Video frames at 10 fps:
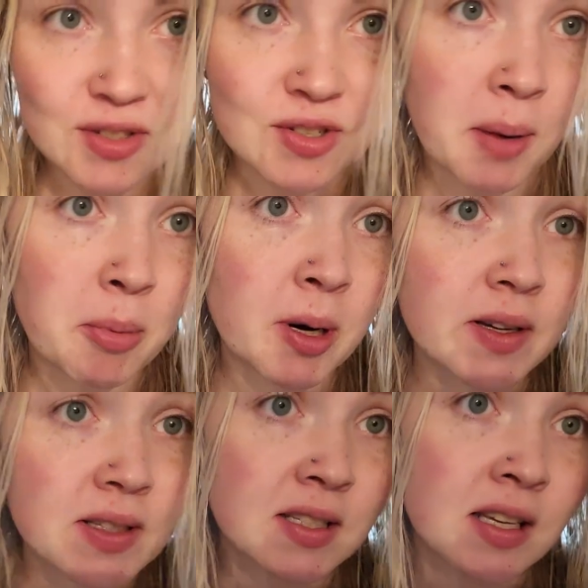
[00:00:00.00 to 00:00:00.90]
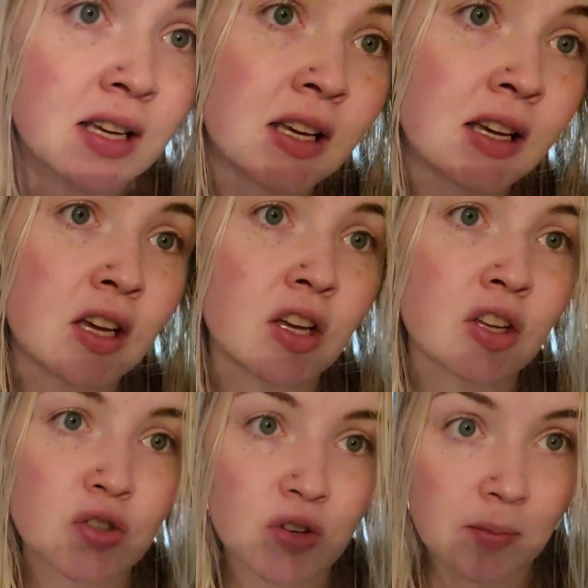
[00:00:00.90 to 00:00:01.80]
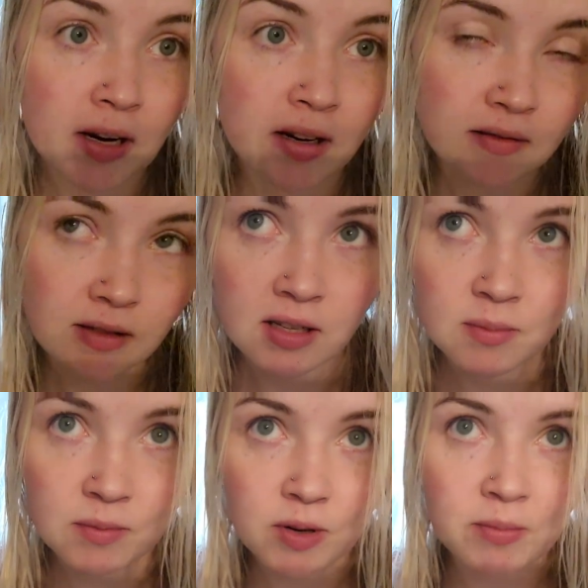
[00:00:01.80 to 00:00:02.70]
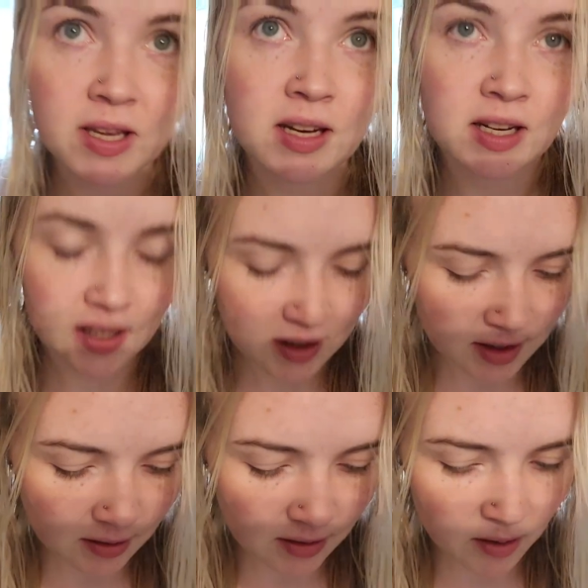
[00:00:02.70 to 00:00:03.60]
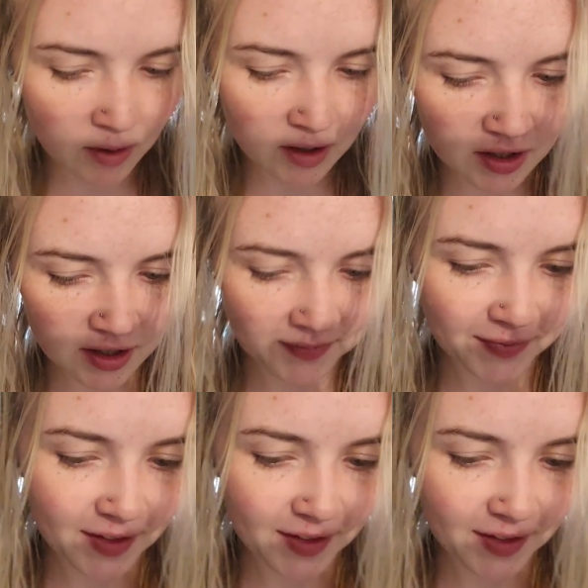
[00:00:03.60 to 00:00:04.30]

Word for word: to Shoppers, Drug Mart, um, for all my Canadians out there watching,